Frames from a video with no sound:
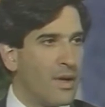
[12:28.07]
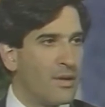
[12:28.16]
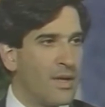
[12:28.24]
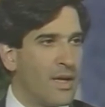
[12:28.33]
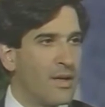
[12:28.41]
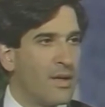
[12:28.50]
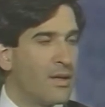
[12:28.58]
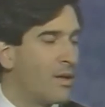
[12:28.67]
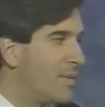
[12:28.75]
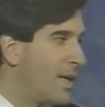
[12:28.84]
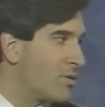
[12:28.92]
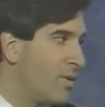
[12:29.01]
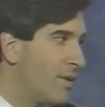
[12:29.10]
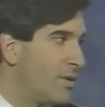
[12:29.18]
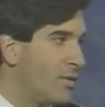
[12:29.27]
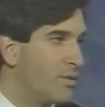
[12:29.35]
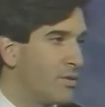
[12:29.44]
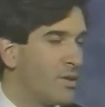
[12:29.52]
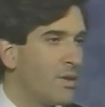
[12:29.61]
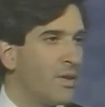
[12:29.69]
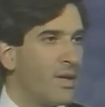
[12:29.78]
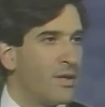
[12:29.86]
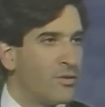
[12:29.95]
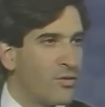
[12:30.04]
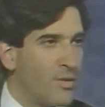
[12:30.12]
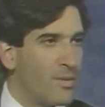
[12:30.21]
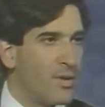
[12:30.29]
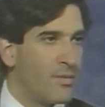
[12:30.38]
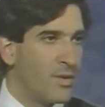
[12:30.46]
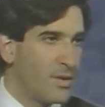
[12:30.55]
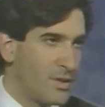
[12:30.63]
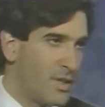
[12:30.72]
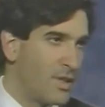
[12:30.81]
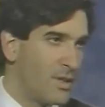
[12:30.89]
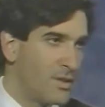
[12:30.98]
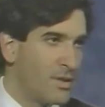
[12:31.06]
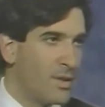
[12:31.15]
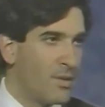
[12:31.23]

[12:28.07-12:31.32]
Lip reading: take income tax revenues and distribute them to the cities,